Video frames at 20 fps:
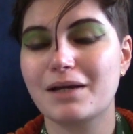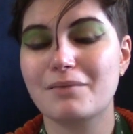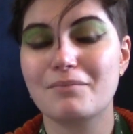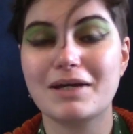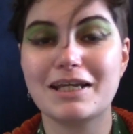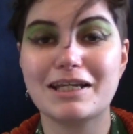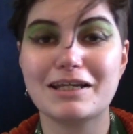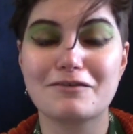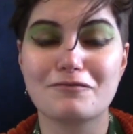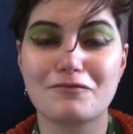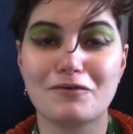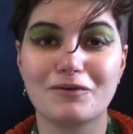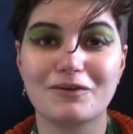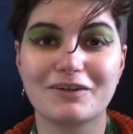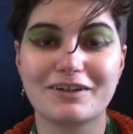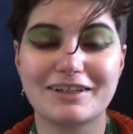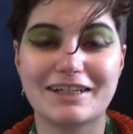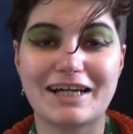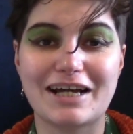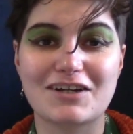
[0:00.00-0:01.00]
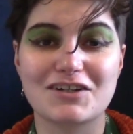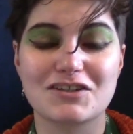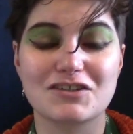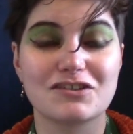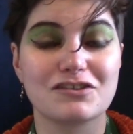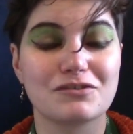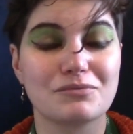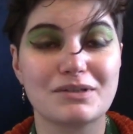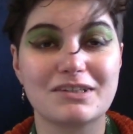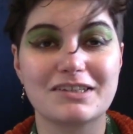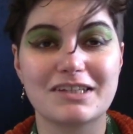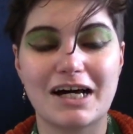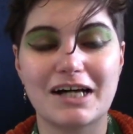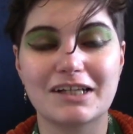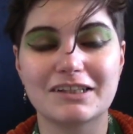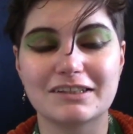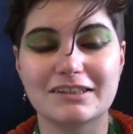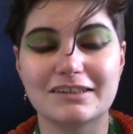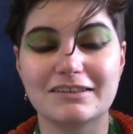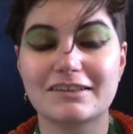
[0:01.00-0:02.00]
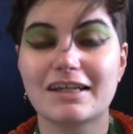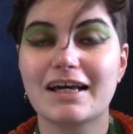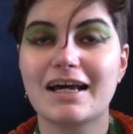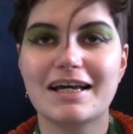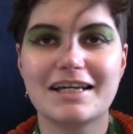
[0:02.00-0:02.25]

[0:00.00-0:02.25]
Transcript: meaningful connections with others.